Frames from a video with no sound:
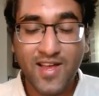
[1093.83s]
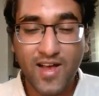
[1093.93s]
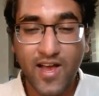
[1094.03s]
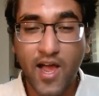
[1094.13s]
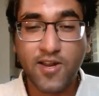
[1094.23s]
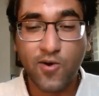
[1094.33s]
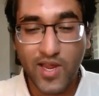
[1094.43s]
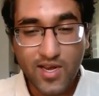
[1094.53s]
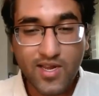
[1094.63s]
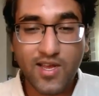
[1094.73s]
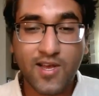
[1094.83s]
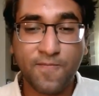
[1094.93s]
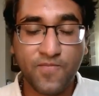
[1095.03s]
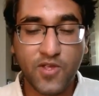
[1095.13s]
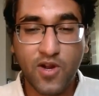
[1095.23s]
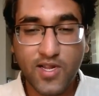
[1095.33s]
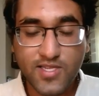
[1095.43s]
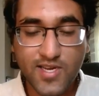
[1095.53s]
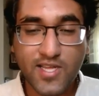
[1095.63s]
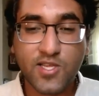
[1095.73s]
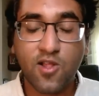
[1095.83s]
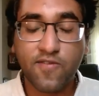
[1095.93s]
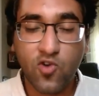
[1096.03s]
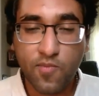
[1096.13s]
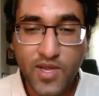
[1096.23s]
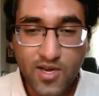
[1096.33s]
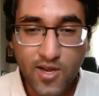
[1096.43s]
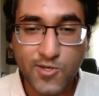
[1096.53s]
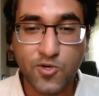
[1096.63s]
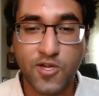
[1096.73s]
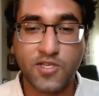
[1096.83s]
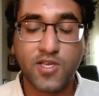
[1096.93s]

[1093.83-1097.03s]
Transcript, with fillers: I, I know India, the United States, a lot of European countries,